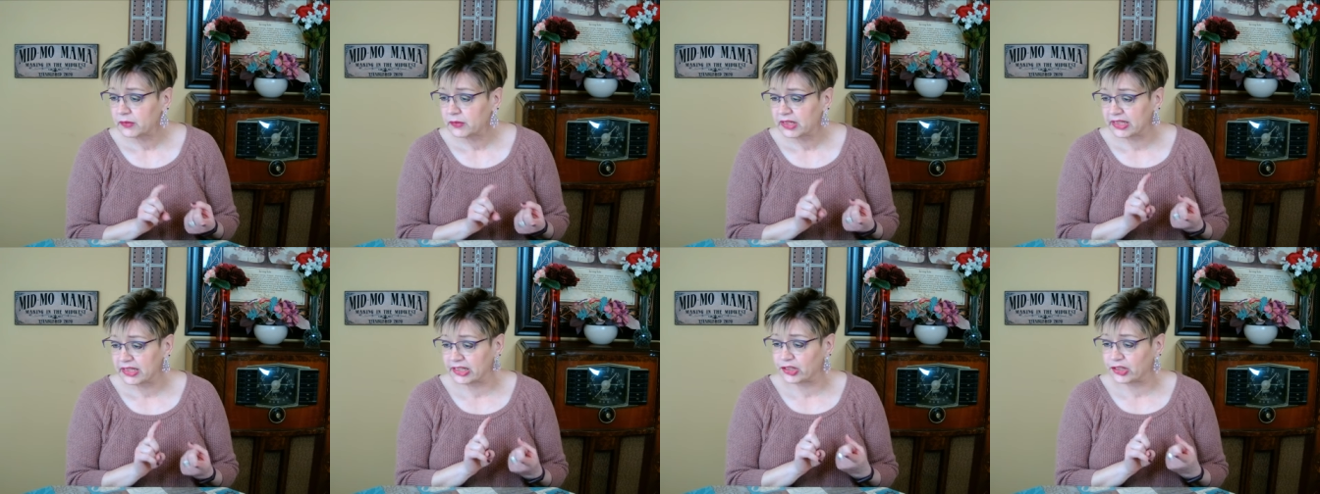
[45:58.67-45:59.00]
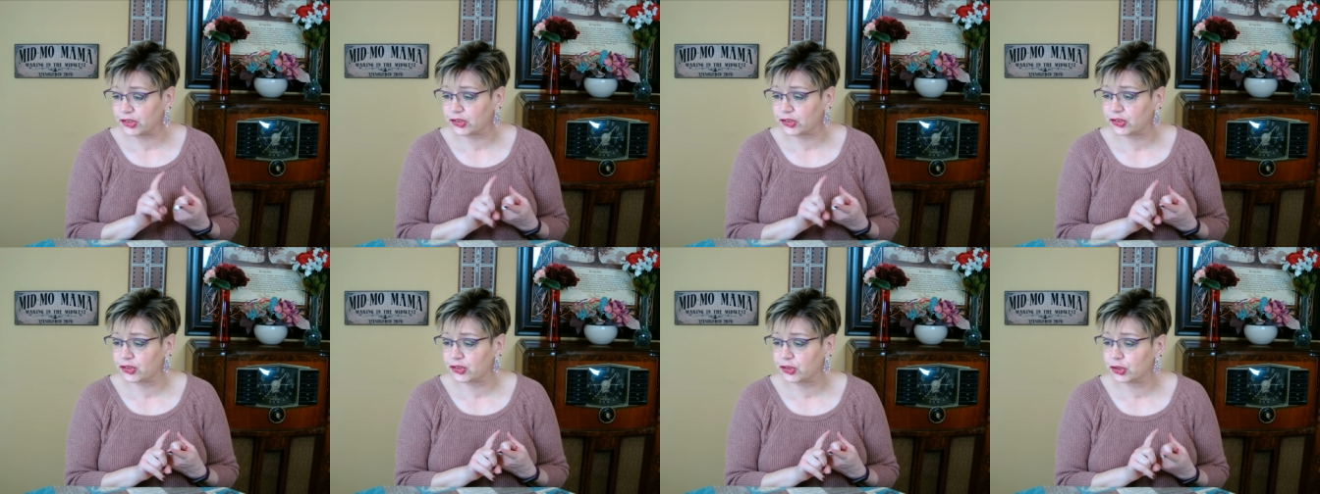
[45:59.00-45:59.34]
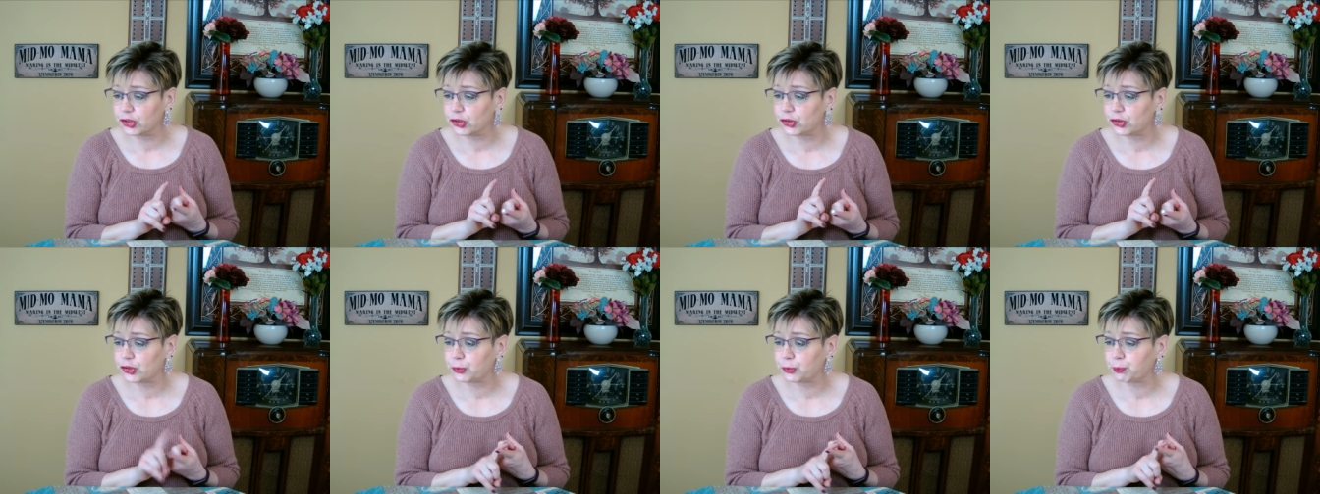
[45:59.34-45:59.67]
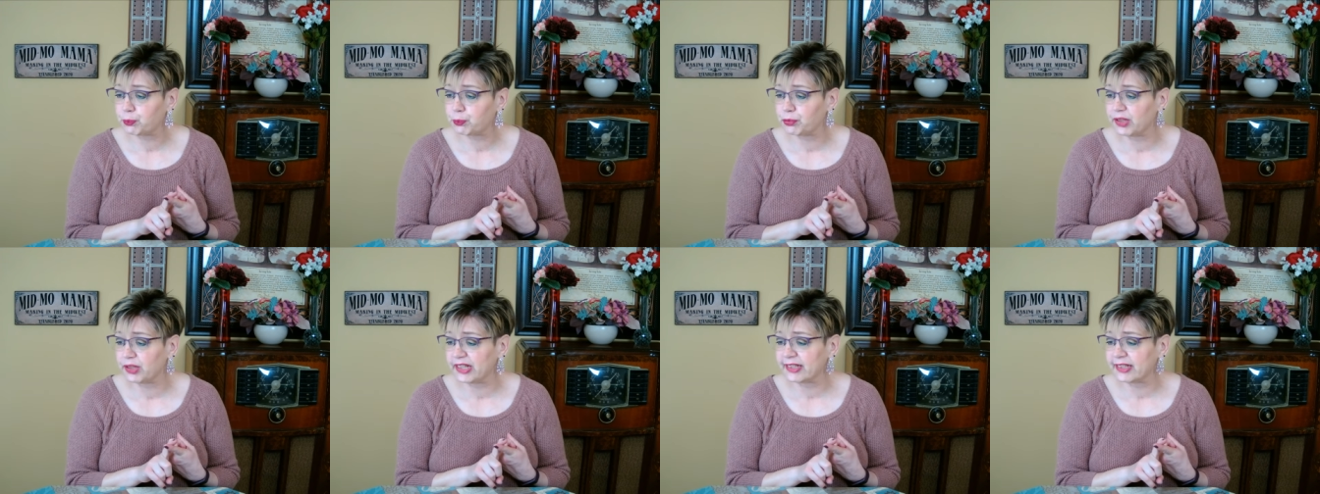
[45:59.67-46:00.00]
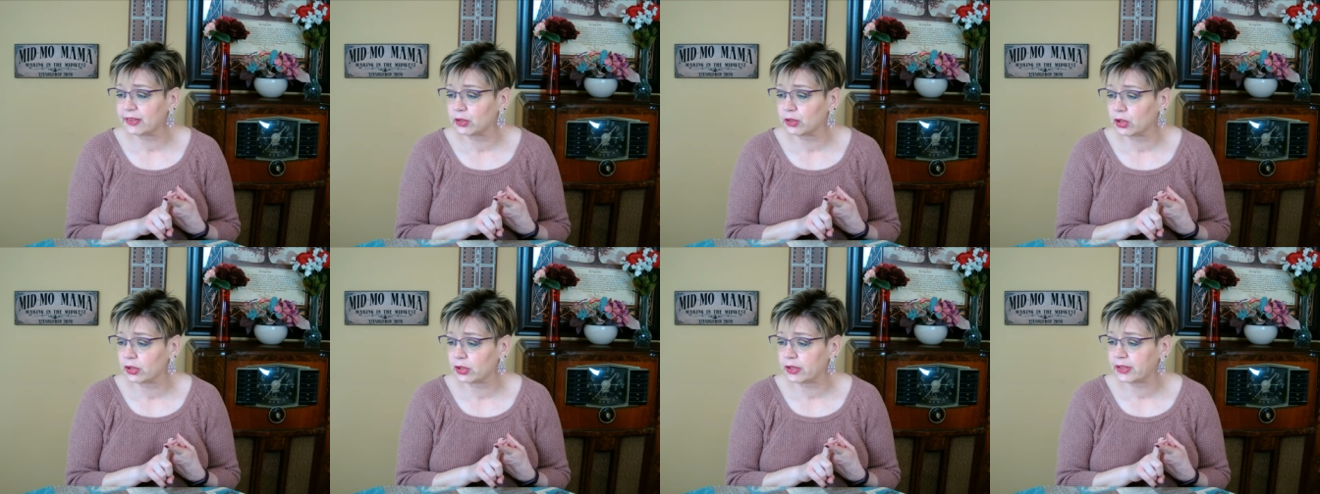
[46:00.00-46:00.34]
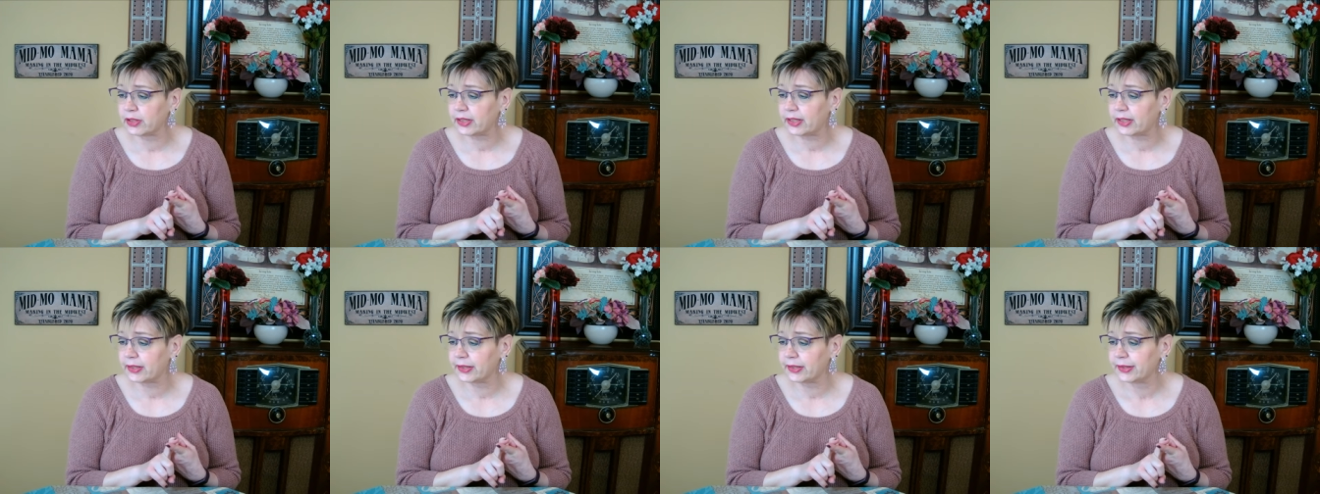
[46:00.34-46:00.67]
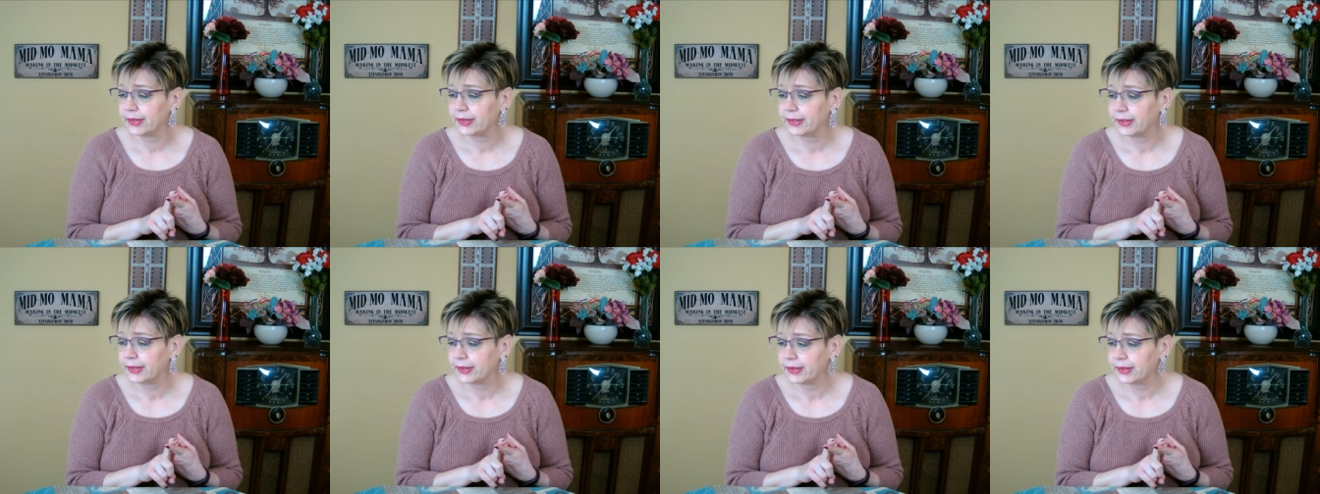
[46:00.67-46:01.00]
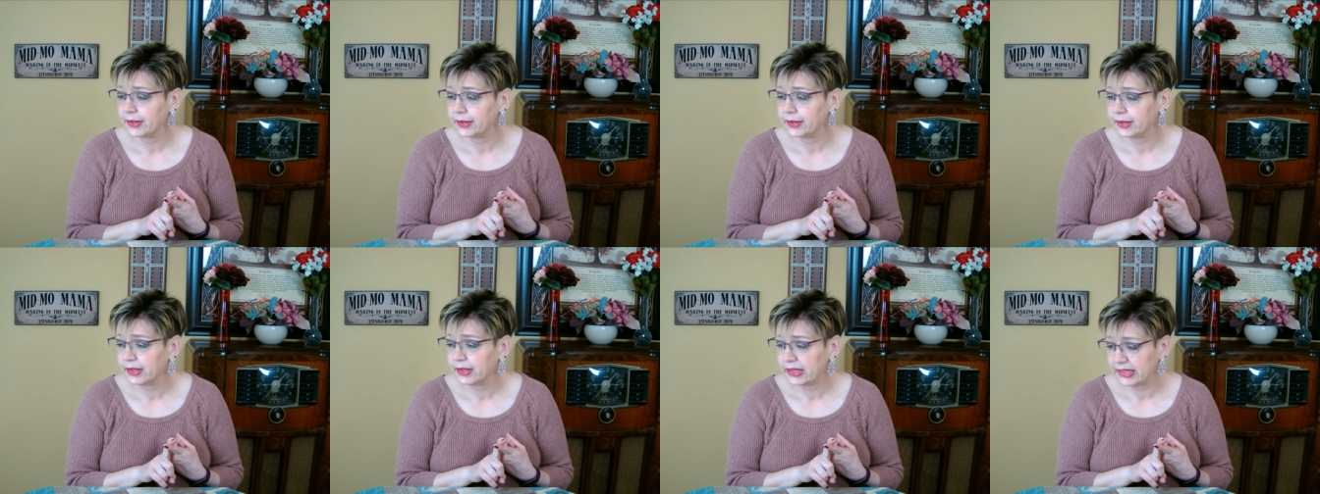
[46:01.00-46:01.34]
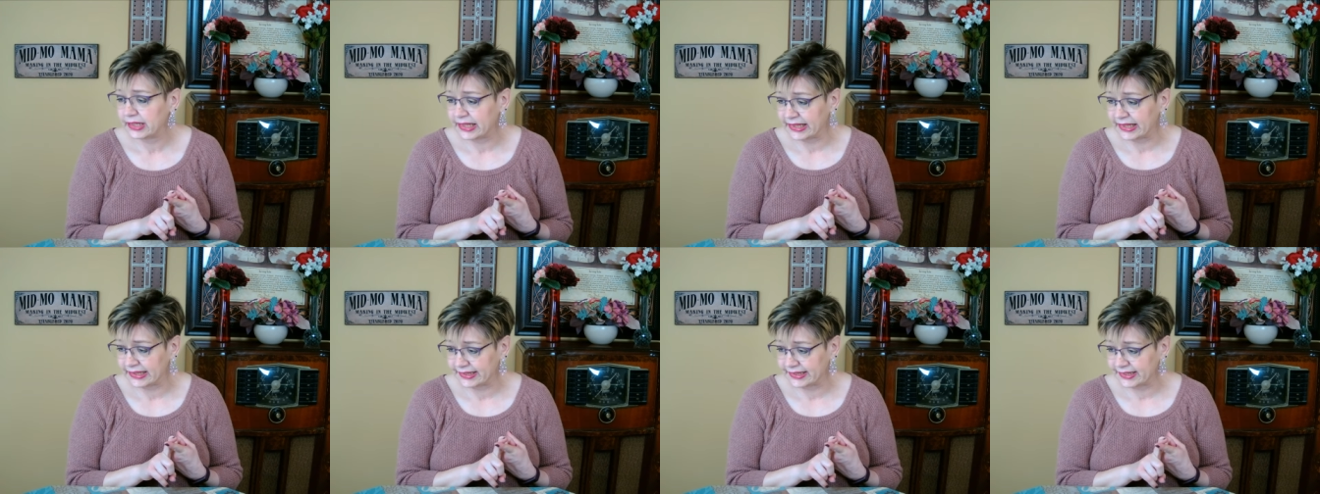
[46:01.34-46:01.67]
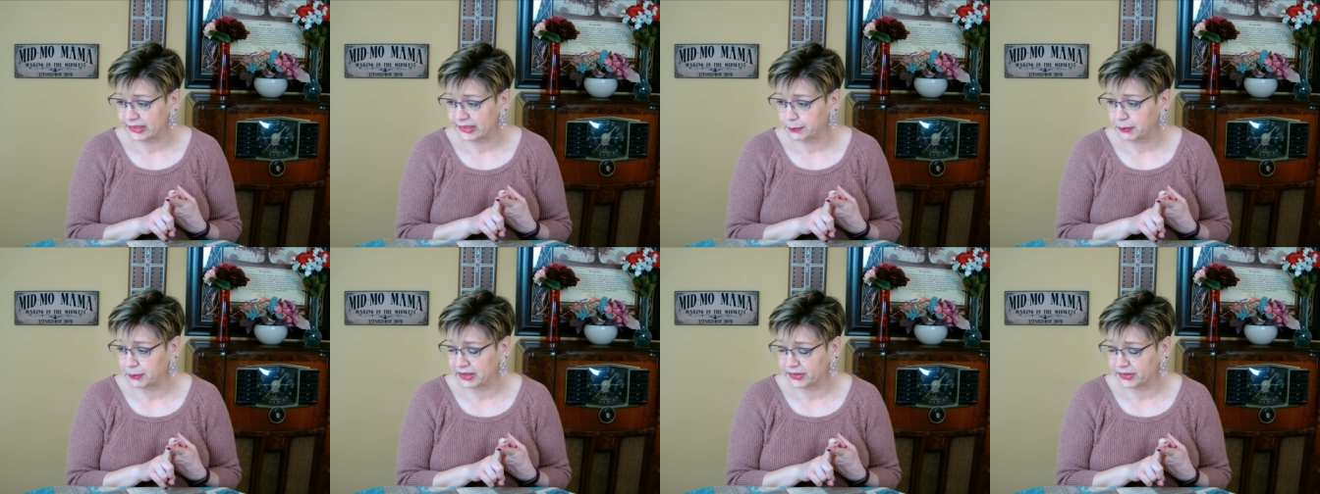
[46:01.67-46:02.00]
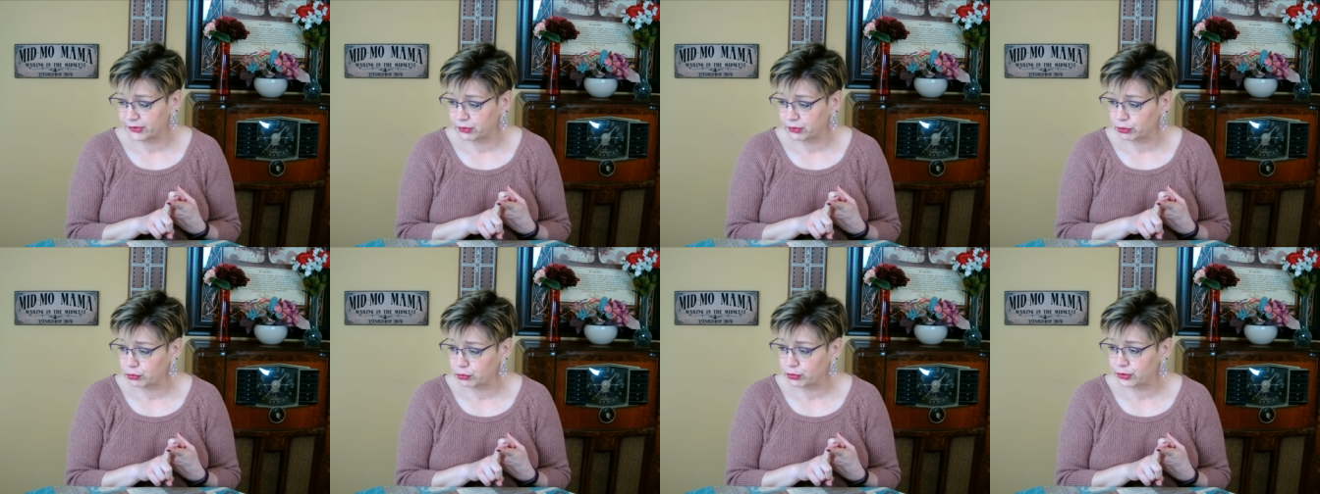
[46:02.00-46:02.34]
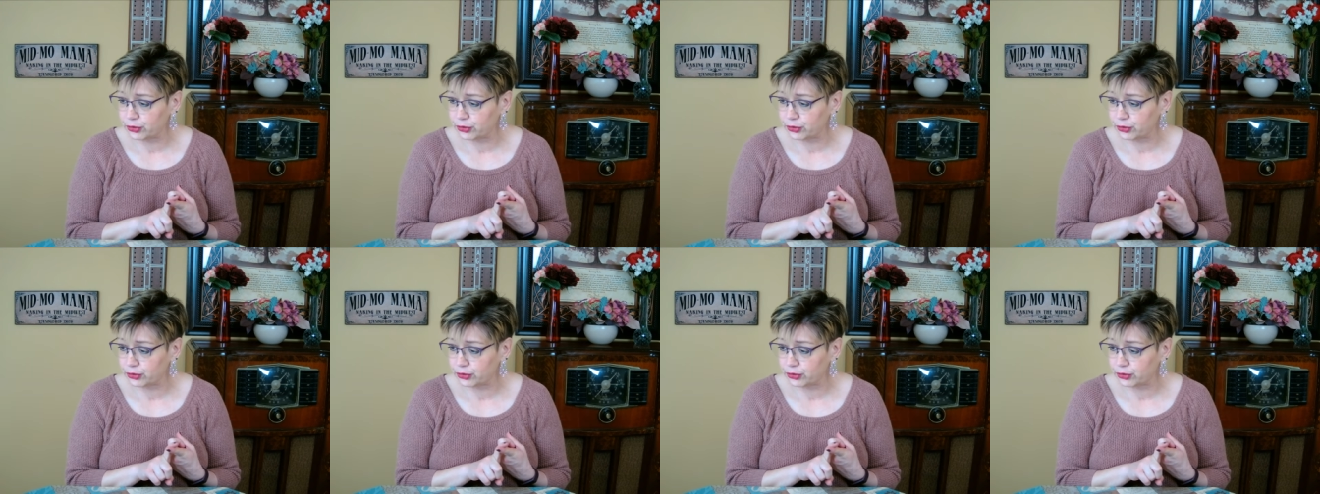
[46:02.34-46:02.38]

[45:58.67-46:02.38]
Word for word: is Spring Lark Asymmetrical